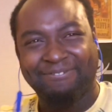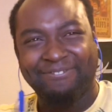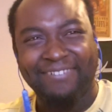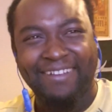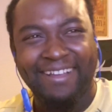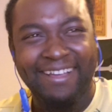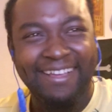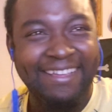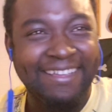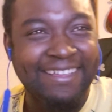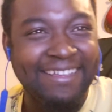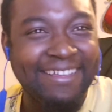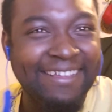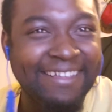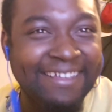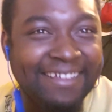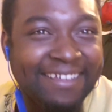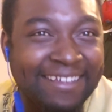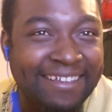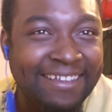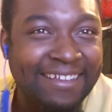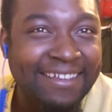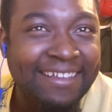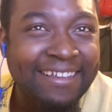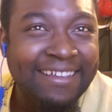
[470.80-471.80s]
the fuck?
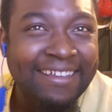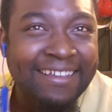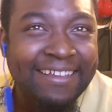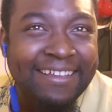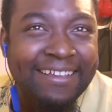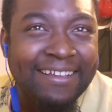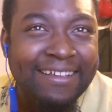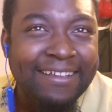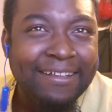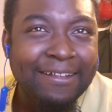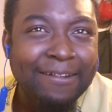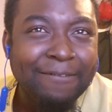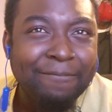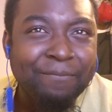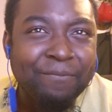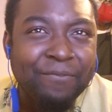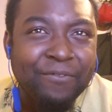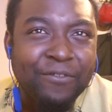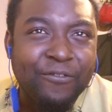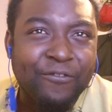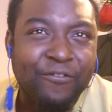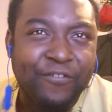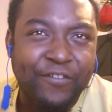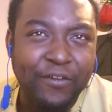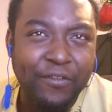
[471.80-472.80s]

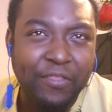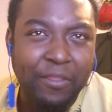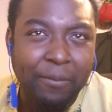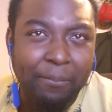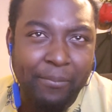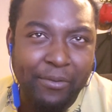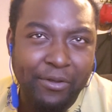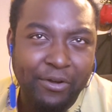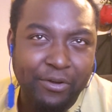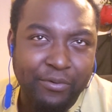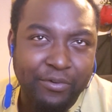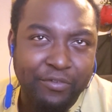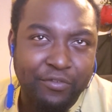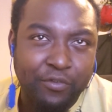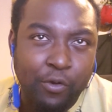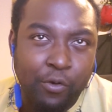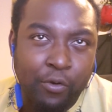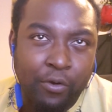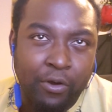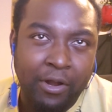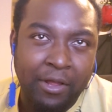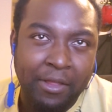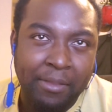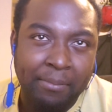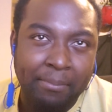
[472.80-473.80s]
Feel the murderous
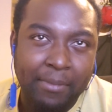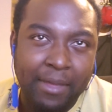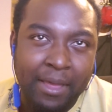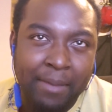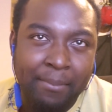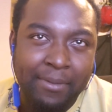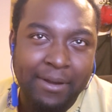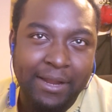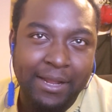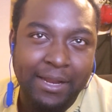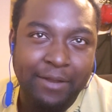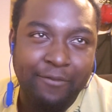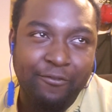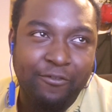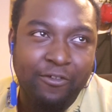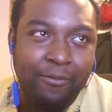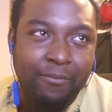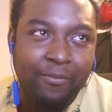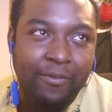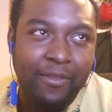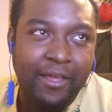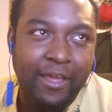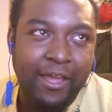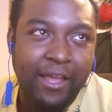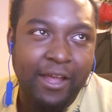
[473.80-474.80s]
aura emanating
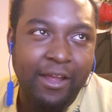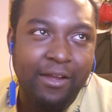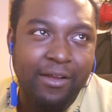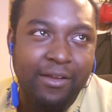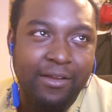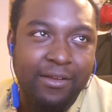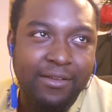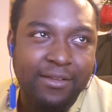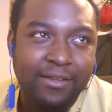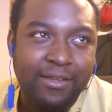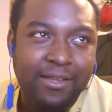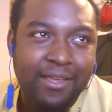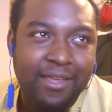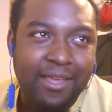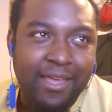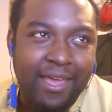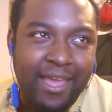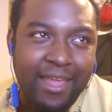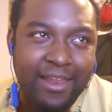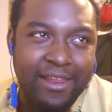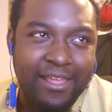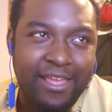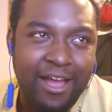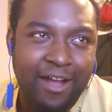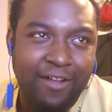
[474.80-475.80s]
from the hair.
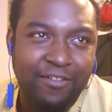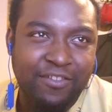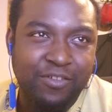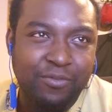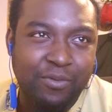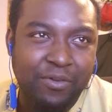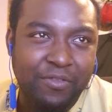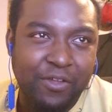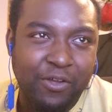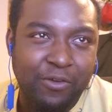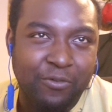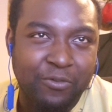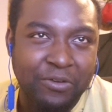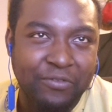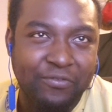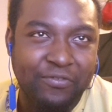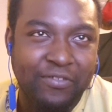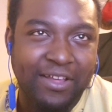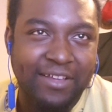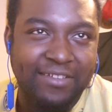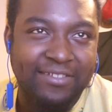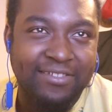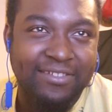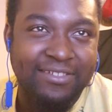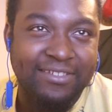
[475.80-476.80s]
Encounter with your
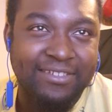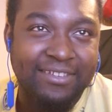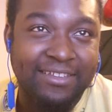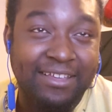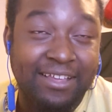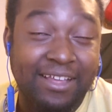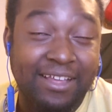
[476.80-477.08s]
reflexes.